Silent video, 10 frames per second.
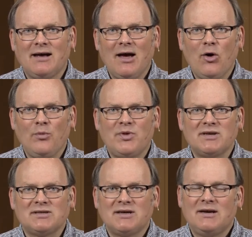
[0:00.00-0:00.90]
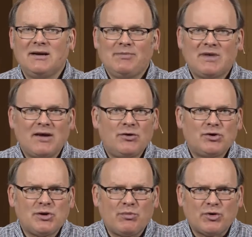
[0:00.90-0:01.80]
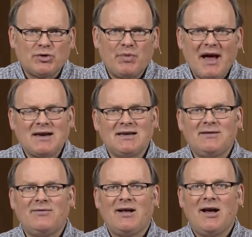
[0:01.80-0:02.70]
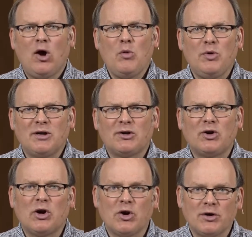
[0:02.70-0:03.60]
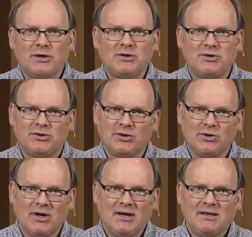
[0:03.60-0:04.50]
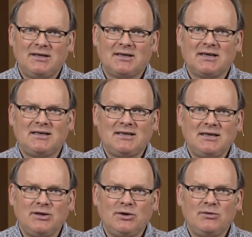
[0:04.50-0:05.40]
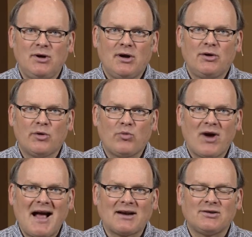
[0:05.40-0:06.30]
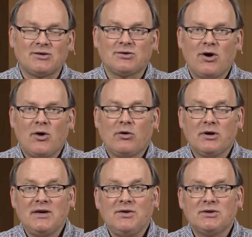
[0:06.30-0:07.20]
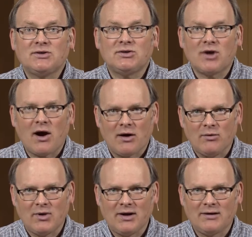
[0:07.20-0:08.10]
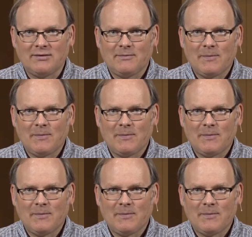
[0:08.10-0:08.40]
I hope this gives you some perspective. I hope it encourages you to continue your practice or even start one.